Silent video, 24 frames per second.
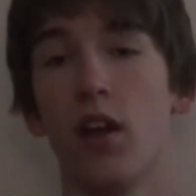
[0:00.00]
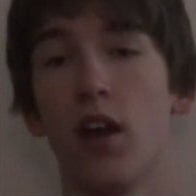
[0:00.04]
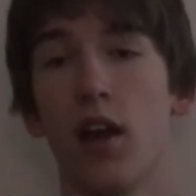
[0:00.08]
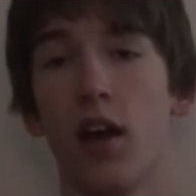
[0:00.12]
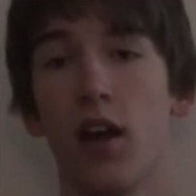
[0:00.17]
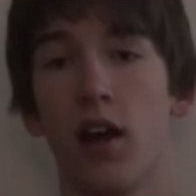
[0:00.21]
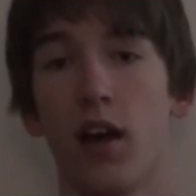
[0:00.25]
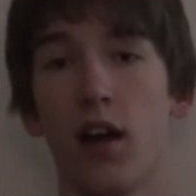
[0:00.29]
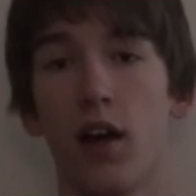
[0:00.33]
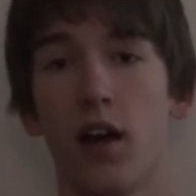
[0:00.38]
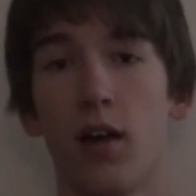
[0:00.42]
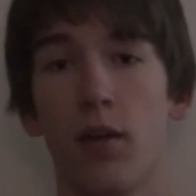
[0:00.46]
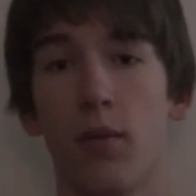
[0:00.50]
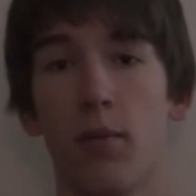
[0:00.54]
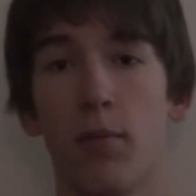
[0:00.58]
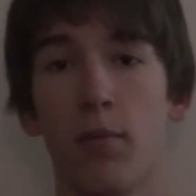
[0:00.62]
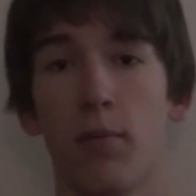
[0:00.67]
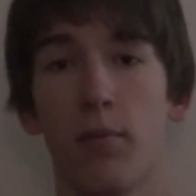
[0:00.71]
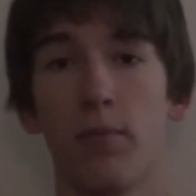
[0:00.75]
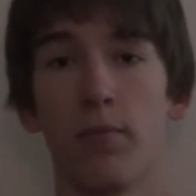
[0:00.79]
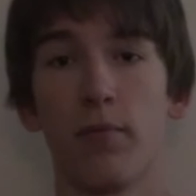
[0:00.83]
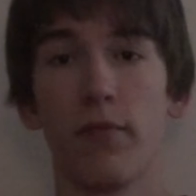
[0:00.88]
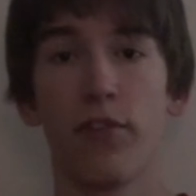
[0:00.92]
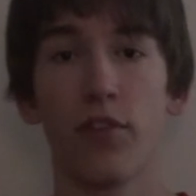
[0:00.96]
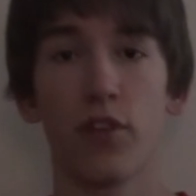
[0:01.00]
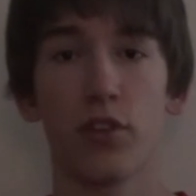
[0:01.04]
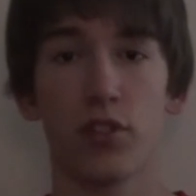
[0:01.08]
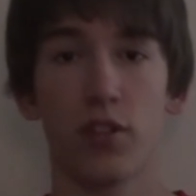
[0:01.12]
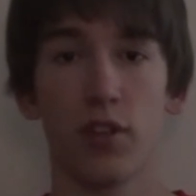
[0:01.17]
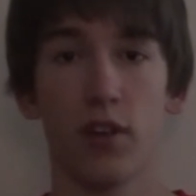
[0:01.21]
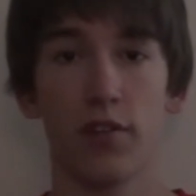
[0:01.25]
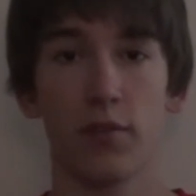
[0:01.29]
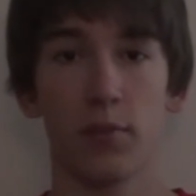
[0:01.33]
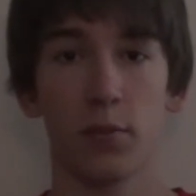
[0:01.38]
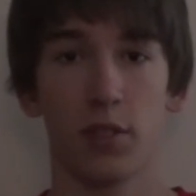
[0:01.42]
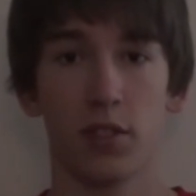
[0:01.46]
Um, first
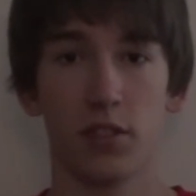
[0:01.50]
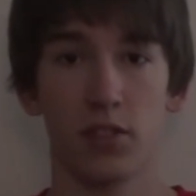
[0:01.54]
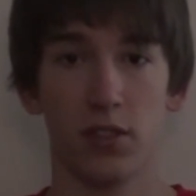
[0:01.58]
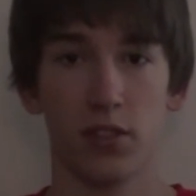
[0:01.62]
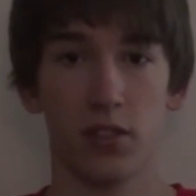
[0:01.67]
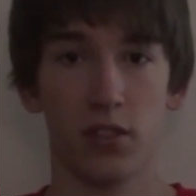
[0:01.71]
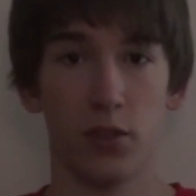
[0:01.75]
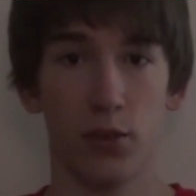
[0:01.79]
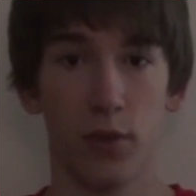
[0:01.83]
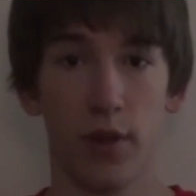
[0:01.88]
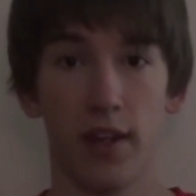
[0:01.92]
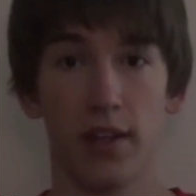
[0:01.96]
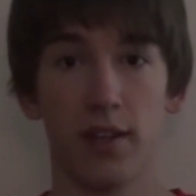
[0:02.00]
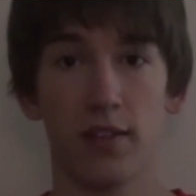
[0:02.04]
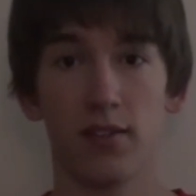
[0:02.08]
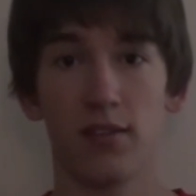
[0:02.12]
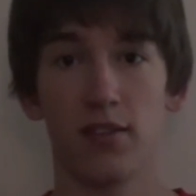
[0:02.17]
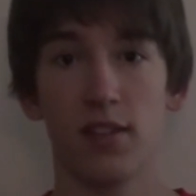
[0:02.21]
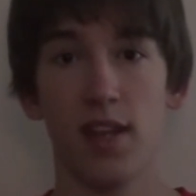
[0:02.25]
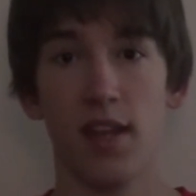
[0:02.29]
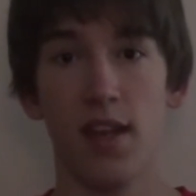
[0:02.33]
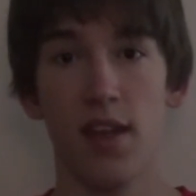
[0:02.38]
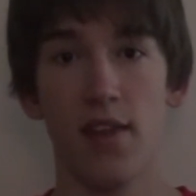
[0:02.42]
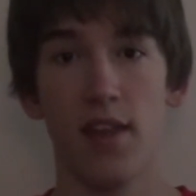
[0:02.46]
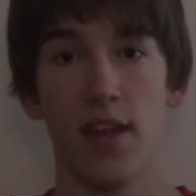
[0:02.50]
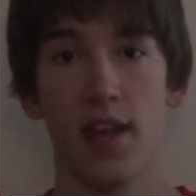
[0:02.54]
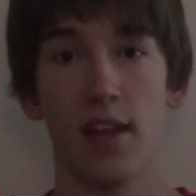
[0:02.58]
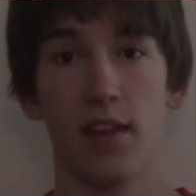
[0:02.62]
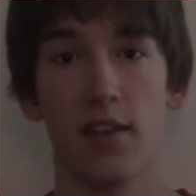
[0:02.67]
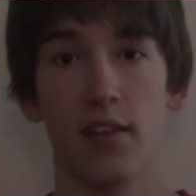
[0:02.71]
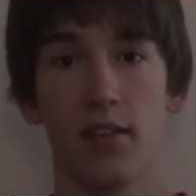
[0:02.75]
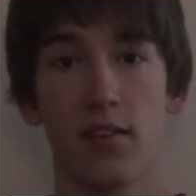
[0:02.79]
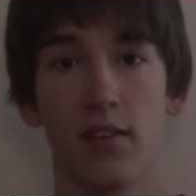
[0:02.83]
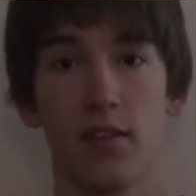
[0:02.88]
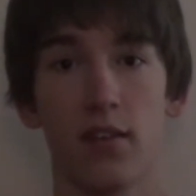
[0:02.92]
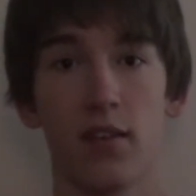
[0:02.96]
off, I'm going to just go ahead and say
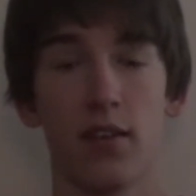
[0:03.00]
that